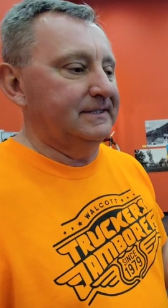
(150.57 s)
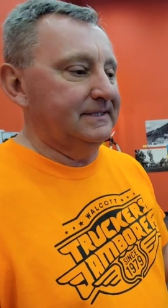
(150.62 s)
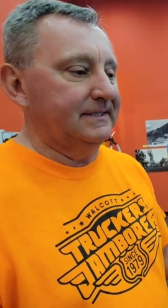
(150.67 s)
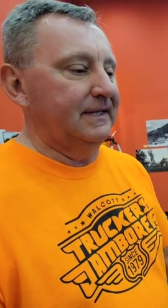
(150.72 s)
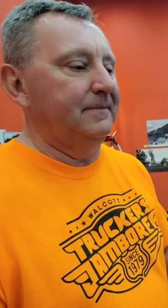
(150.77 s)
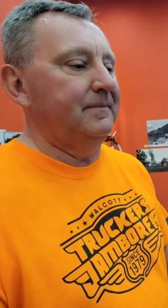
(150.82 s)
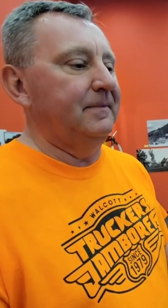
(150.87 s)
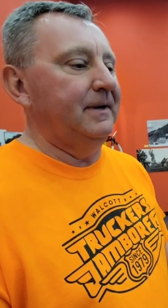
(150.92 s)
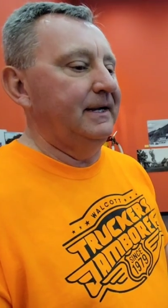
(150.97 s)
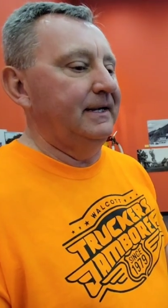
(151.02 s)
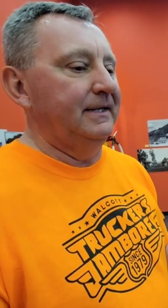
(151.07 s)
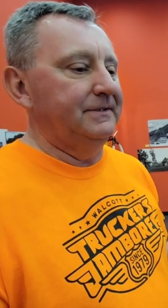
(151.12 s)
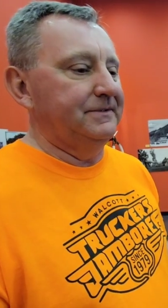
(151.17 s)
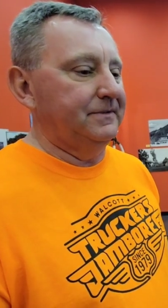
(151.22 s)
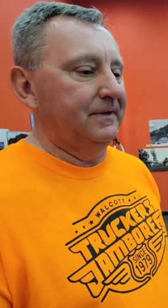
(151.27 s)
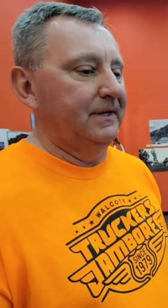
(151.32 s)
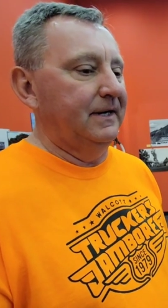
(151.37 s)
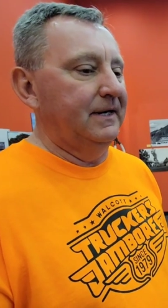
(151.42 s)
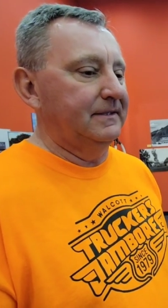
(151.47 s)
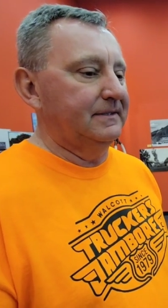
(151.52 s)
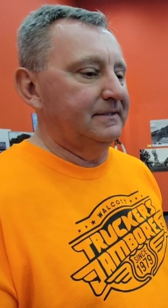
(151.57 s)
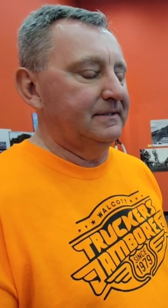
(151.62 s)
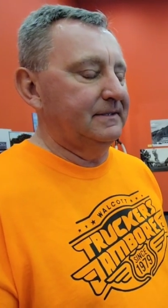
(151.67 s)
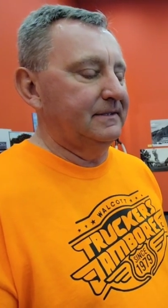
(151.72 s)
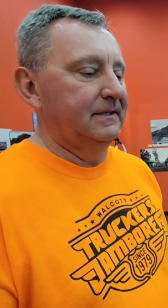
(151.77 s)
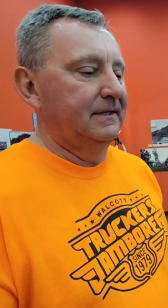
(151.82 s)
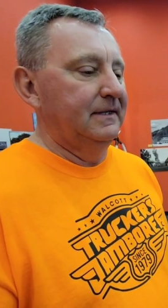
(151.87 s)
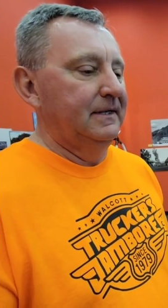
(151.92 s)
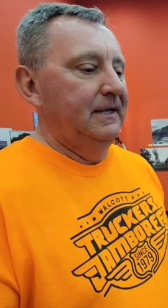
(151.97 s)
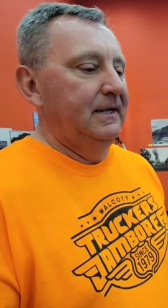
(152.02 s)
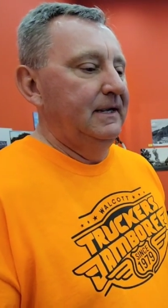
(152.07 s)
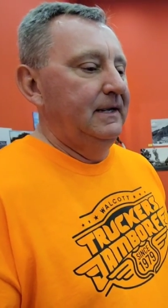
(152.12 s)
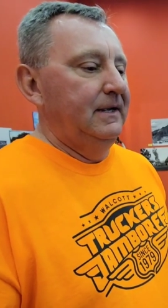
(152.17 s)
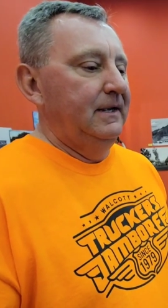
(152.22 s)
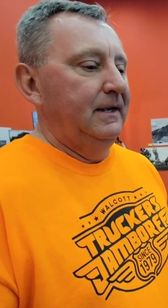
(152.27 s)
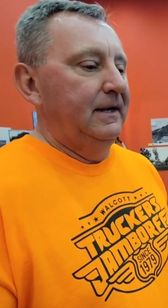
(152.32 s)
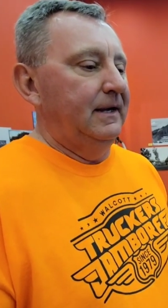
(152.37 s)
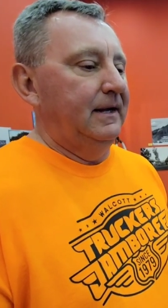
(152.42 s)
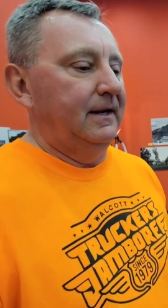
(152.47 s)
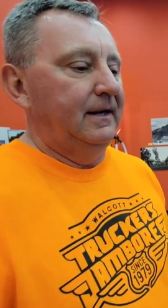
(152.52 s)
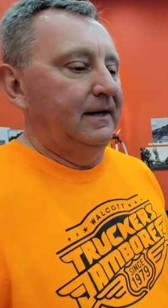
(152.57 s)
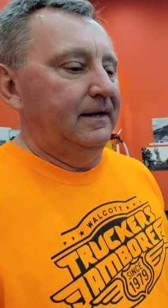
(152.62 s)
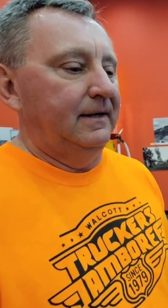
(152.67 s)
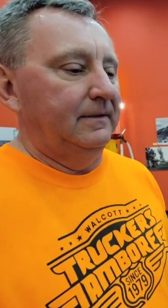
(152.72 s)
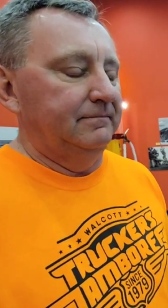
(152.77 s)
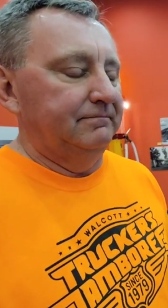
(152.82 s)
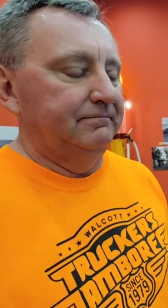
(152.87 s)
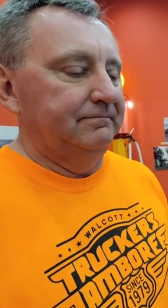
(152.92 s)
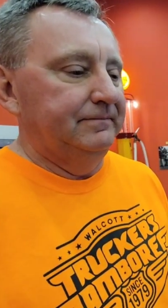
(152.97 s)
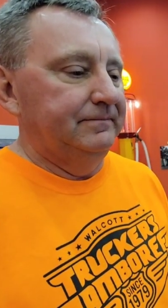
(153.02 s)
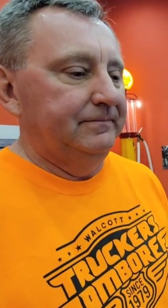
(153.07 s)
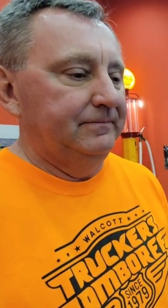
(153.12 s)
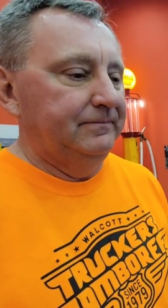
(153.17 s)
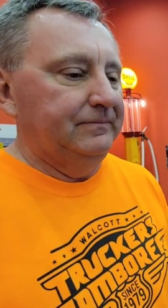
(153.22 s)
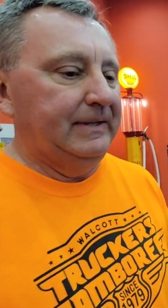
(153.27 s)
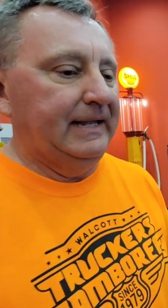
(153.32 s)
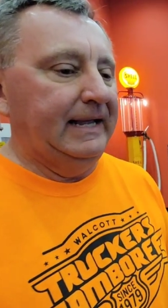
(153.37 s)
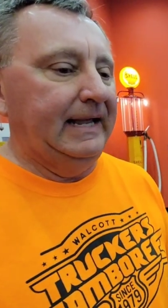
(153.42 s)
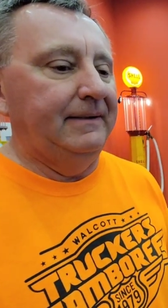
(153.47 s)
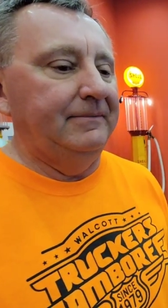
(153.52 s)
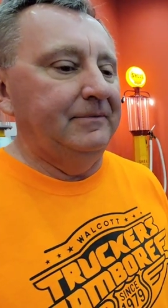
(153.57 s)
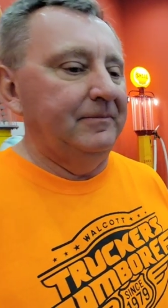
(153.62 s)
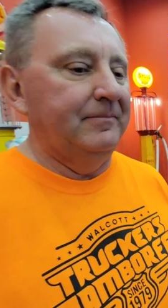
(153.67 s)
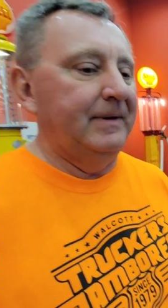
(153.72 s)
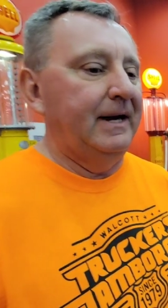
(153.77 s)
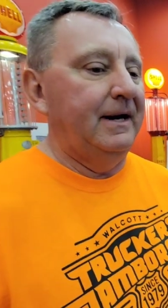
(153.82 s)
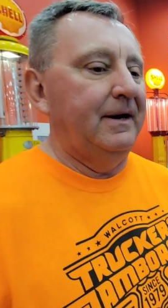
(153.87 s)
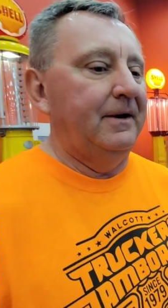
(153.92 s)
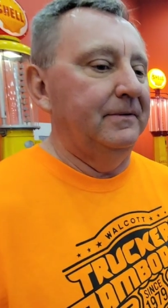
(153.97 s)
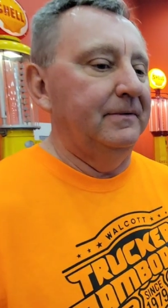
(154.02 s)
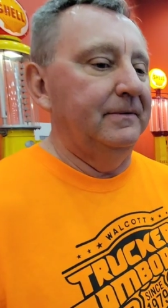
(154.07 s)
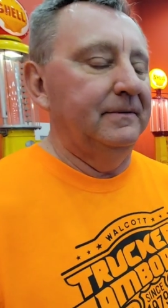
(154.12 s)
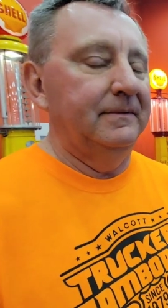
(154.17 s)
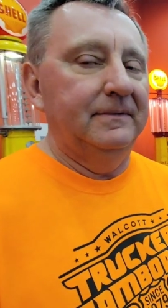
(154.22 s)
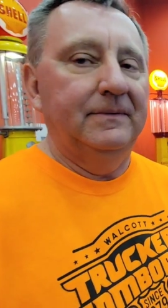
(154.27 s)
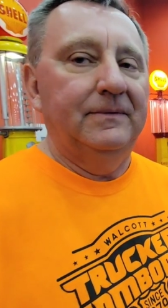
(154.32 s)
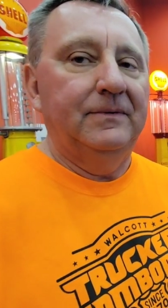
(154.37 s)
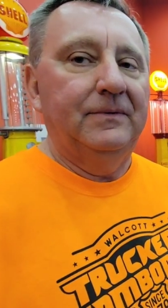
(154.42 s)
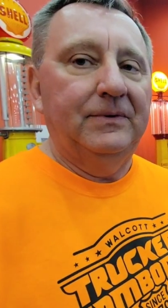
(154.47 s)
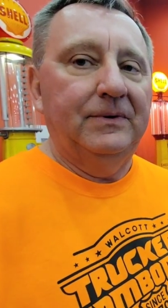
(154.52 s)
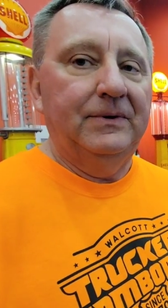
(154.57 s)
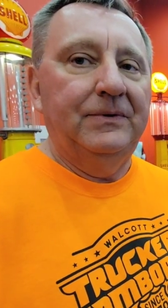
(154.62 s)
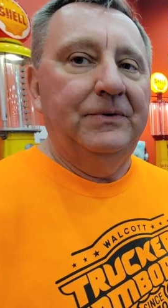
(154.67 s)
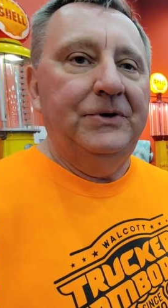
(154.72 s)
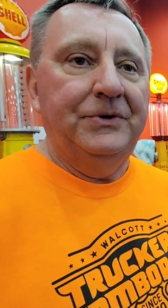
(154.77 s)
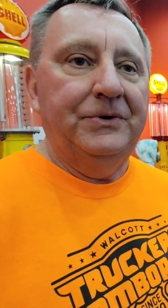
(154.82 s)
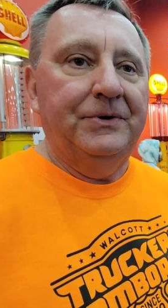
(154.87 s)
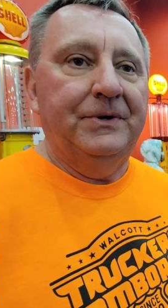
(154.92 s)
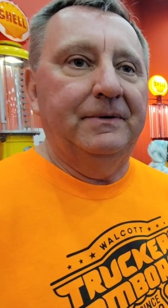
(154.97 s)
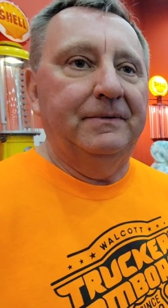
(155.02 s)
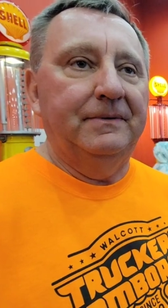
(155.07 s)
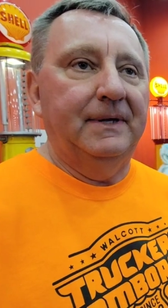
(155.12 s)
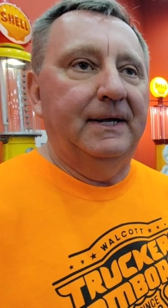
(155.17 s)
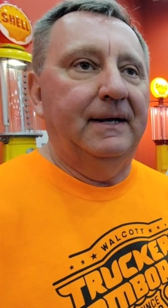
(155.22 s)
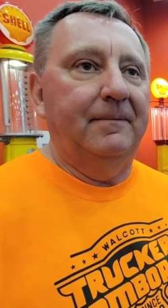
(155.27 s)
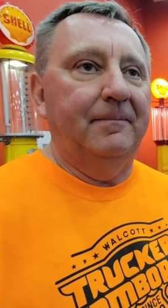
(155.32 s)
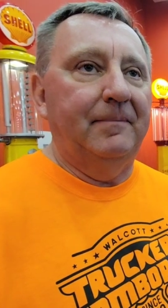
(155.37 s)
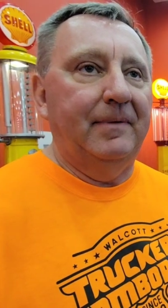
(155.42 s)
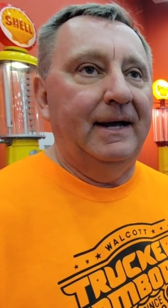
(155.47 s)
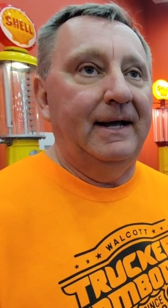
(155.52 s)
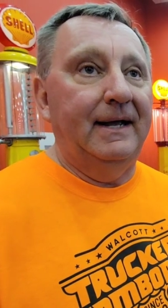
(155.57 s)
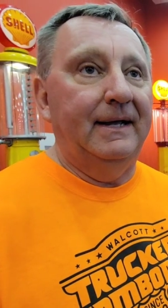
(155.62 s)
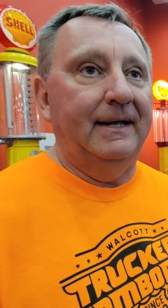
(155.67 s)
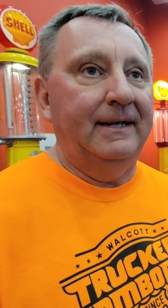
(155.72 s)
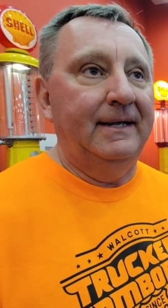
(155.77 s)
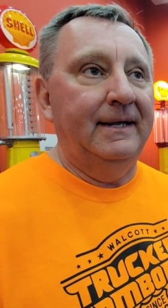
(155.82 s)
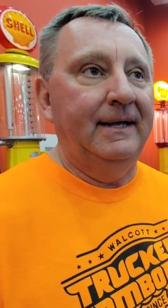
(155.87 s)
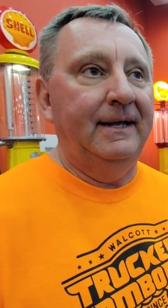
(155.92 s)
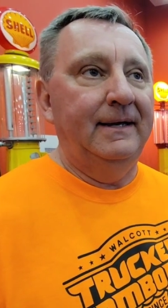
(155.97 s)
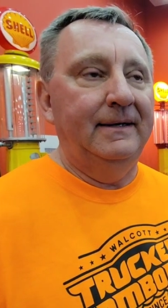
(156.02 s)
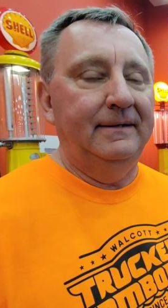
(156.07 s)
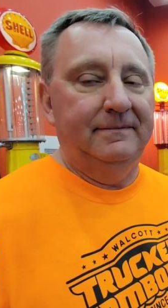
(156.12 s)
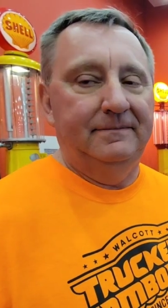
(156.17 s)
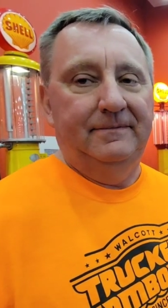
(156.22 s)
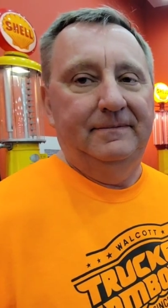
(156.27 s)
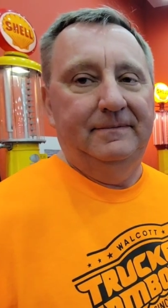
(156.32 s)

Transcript: Semi-trucks uh, came about. You could uh, buy a kit,